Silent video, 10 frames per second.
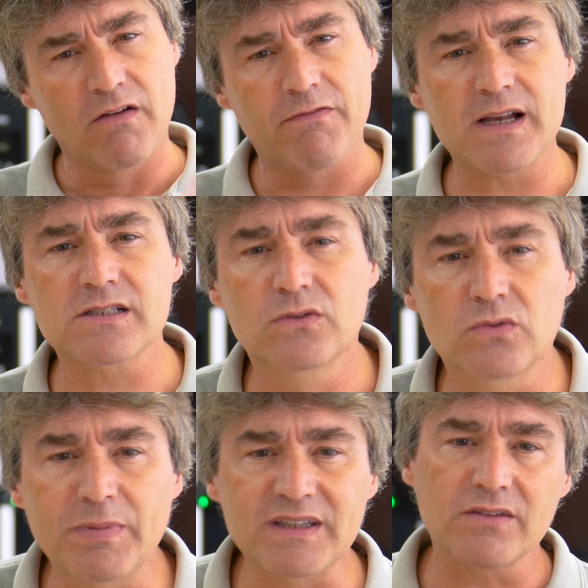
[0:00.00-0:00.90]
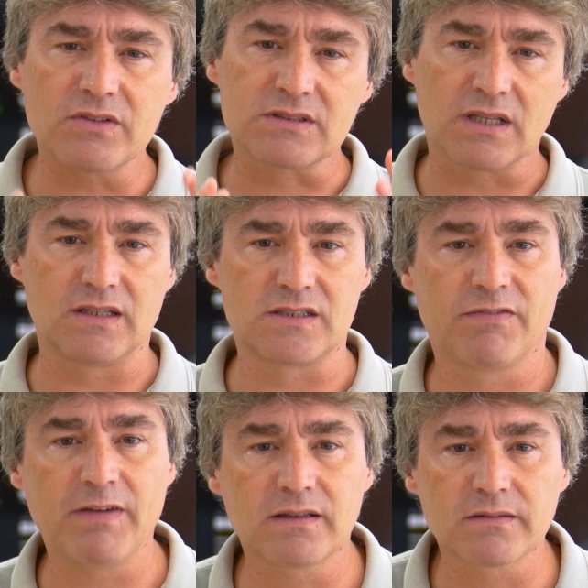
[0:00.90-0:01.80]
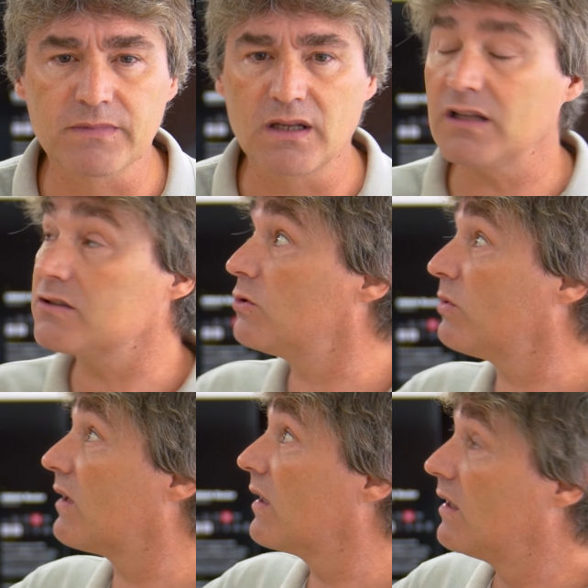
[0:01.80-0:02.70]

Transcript: First, to better understand this effect, let's look